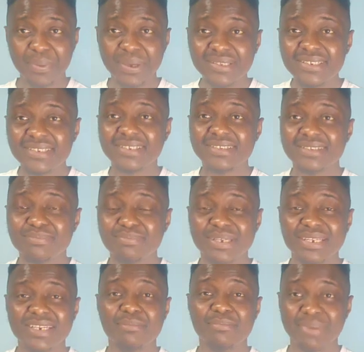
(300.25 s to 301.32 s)
that Partey has
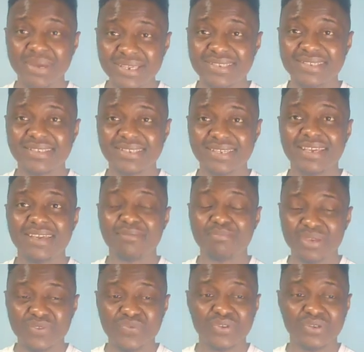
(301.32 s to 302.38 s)
been the best
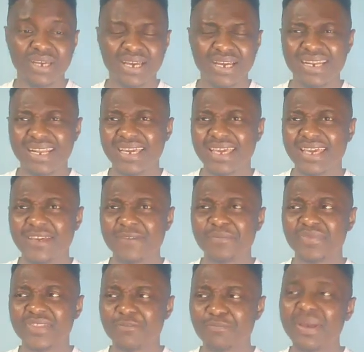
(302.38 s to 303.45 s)
midfielder,
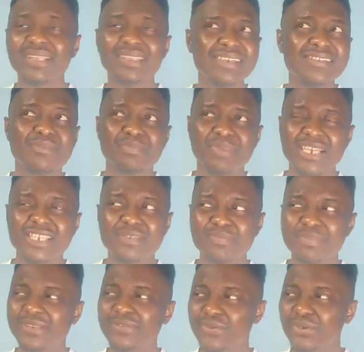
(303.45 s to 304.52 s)
if Partey is the
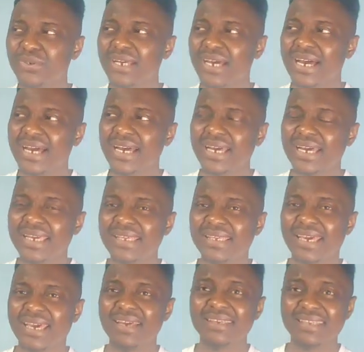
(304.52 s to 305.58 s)
best midfielder,
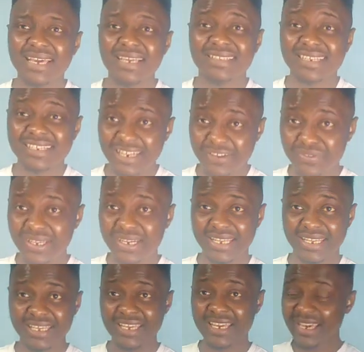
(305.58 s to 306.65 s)

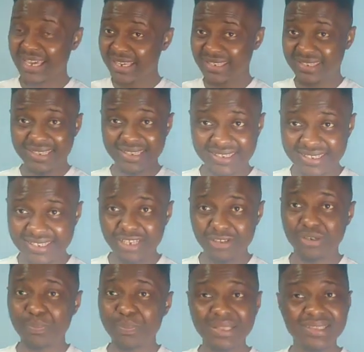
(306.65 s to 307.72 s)
definitely it's
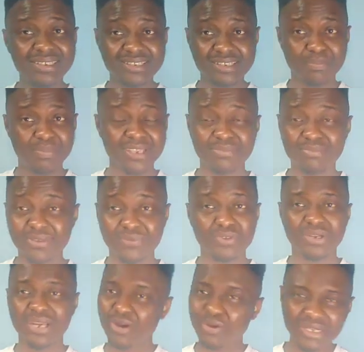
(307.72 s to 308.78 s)
sealed. Partey is the best
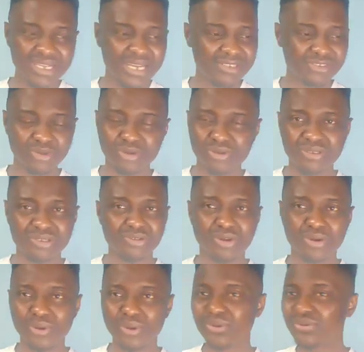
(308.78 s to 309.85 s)
midfielder. Odegaard is
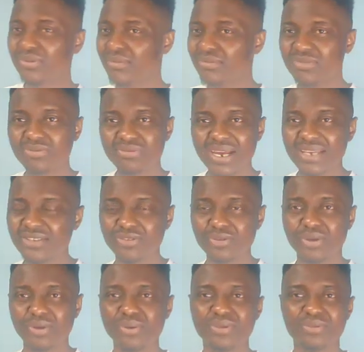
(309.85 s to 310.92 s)
not close. Rice is
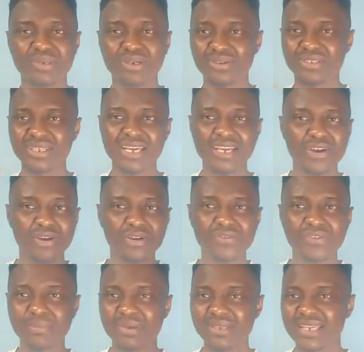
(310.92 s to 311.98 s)
not close because
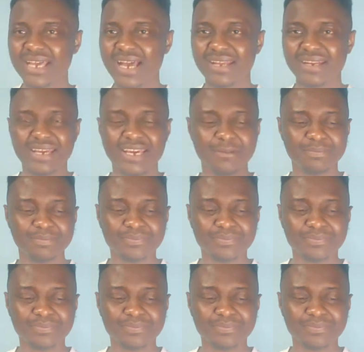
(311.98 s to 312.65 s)
all of them has had